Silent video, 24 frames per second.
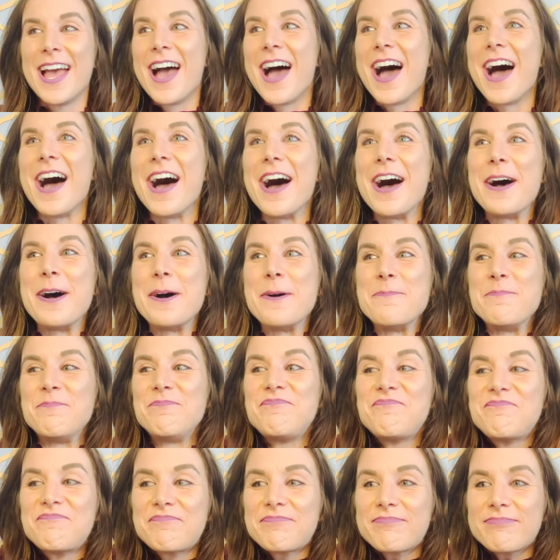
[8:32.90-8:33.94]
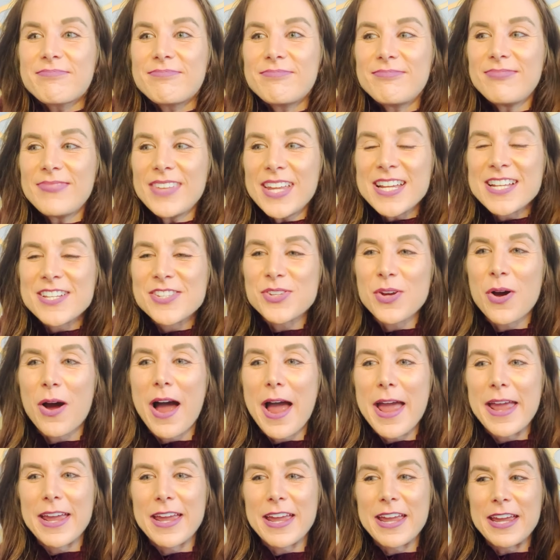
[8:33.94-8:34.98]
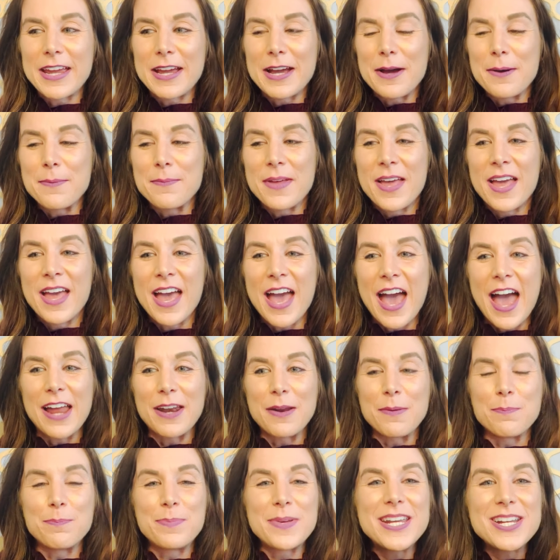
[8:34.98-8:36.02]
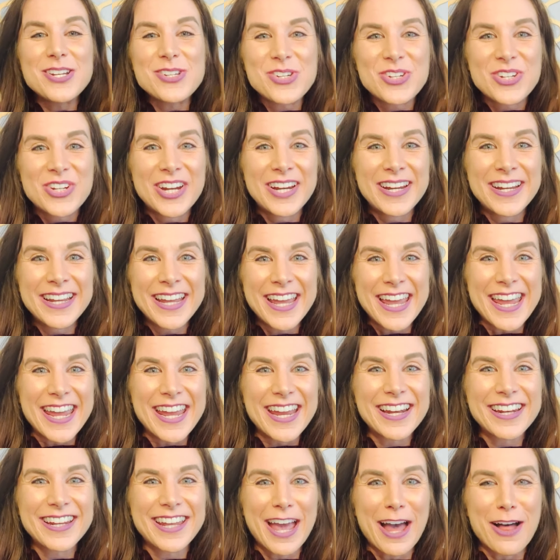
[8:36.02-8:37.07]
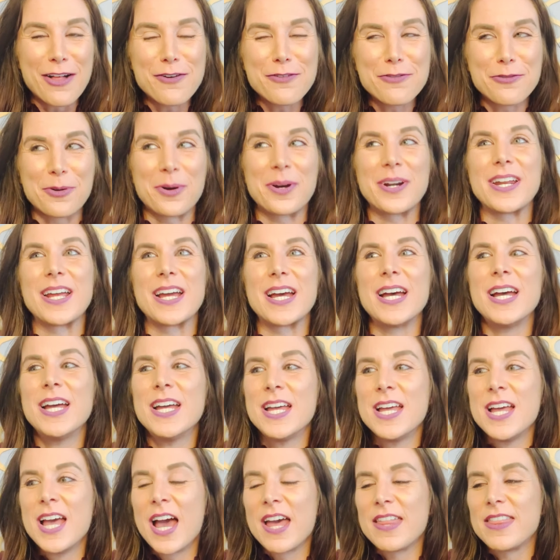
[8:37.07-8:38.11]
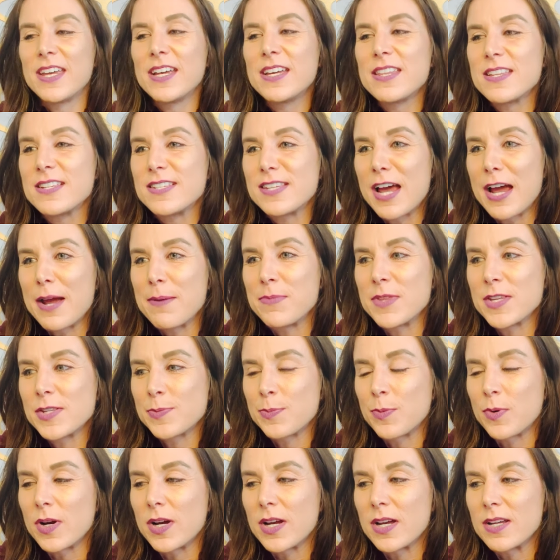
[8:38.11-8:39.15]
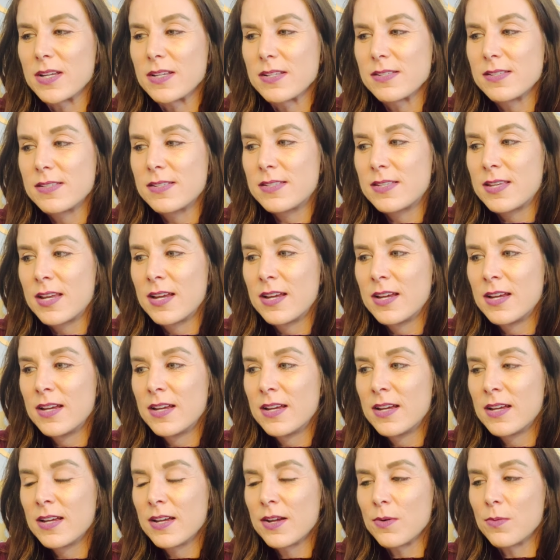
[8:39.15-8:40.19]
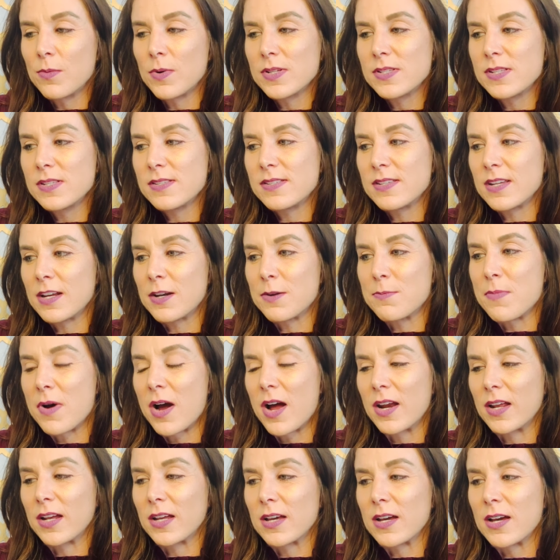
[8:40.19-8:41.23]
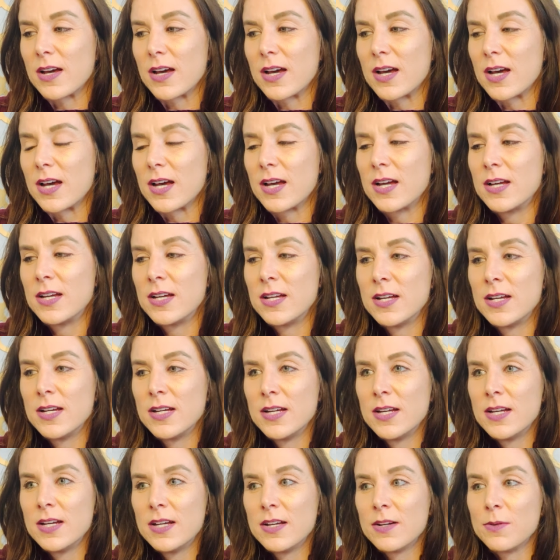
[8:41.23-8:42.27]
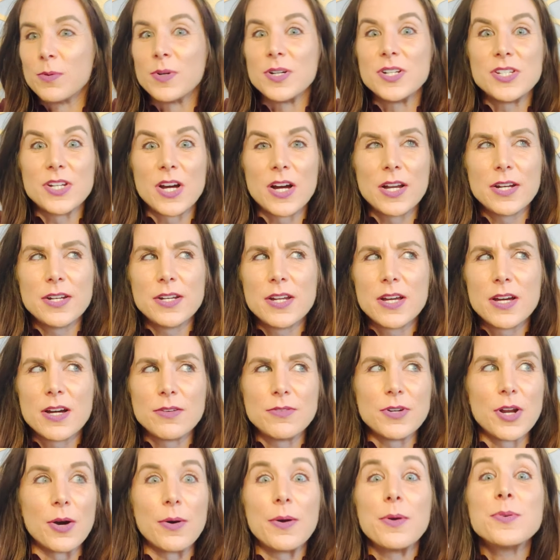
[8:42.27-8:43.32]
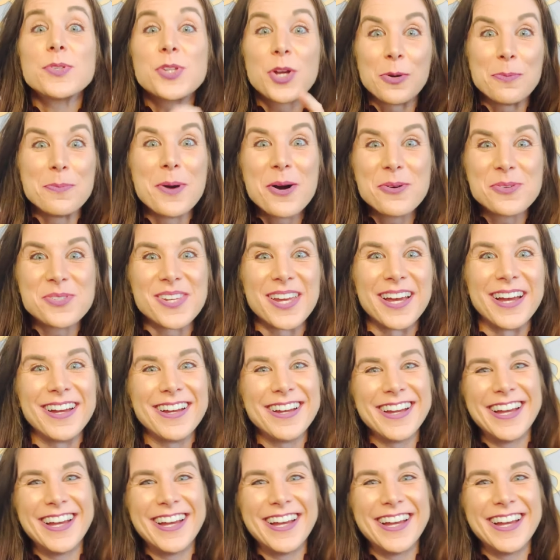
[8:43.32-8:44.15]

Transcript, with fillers: my God. Um, and so I am at a beach in California think at the time this was, it wasn't Santa Monica, Redondo, no, it was Hermosa.